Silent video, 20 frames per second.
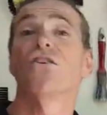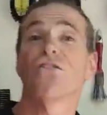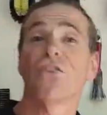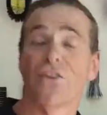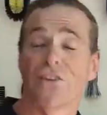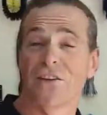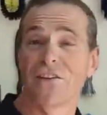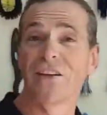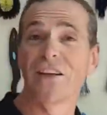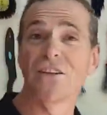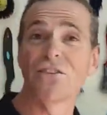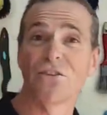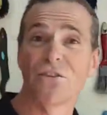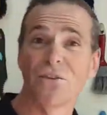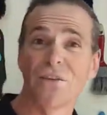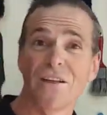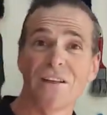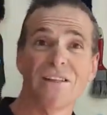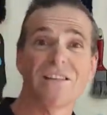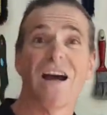So the things you
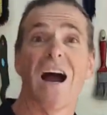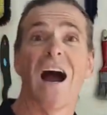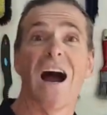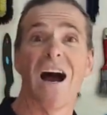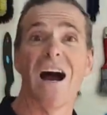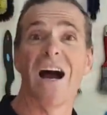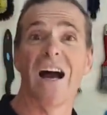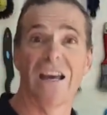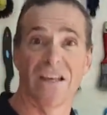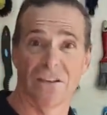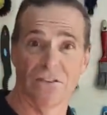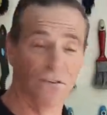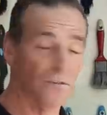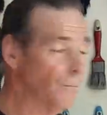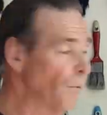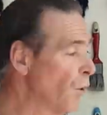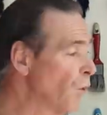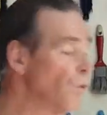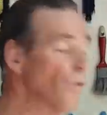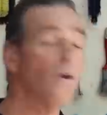need are a
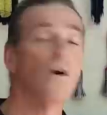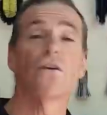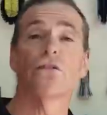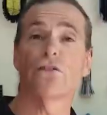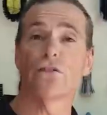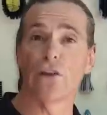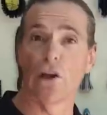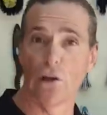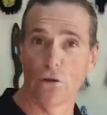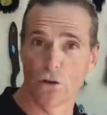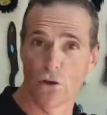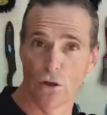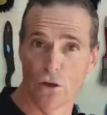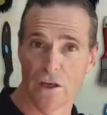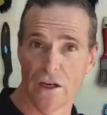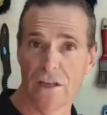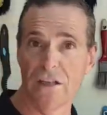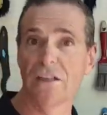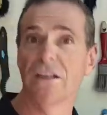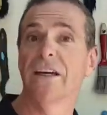small slow
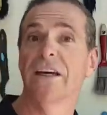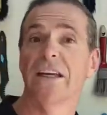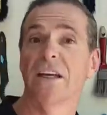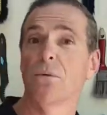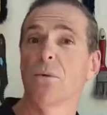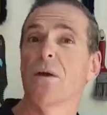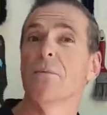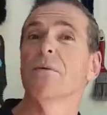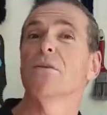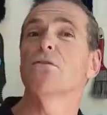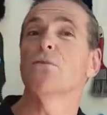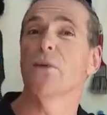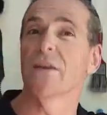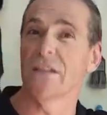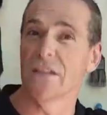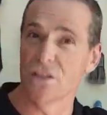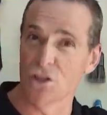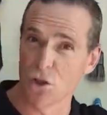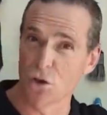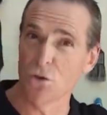cooker, anywhere
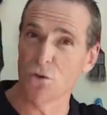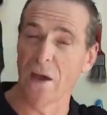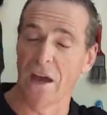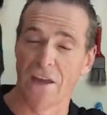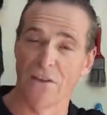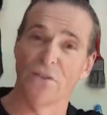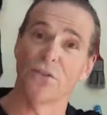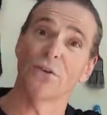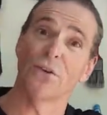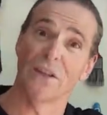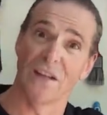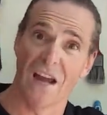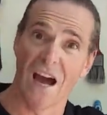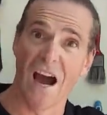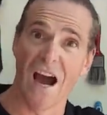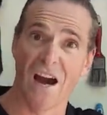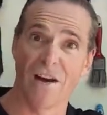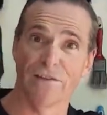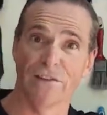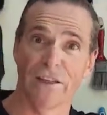between two and three and a
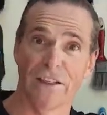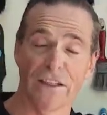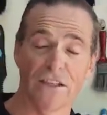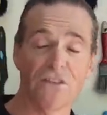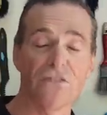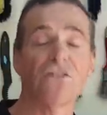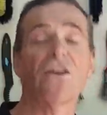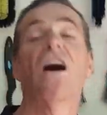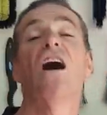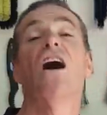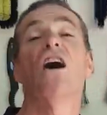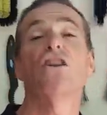half litres.